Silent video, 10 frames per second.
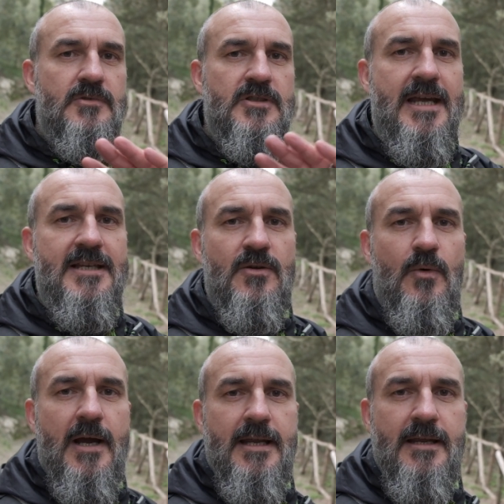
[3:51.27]
Takes
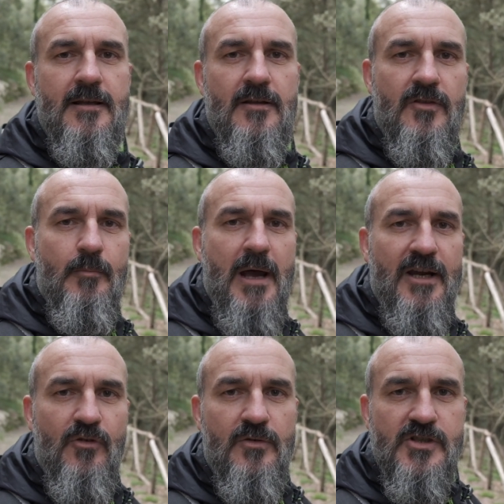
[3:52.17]
away the
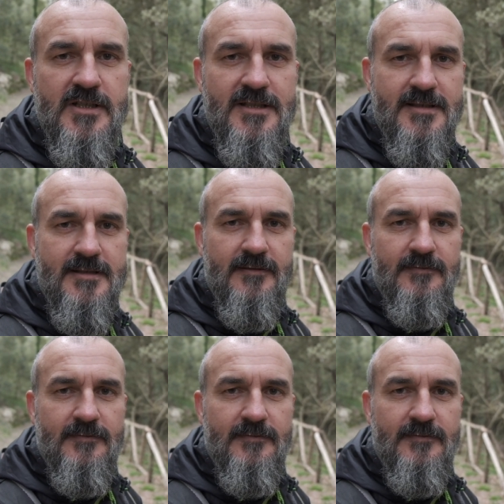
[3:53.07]
micro jitters.